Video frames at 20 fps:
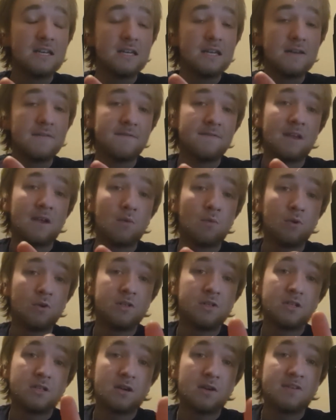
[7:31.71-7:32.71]
if they
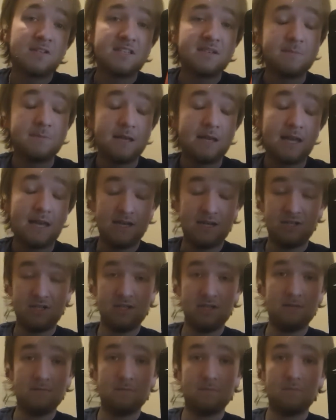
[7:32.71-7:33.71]
want to go
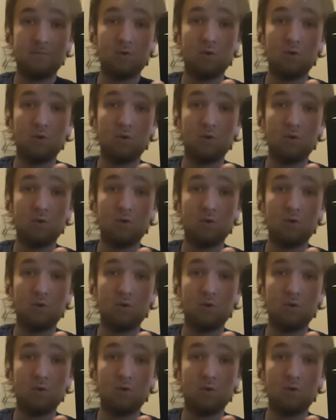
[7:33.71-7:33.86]
simulation,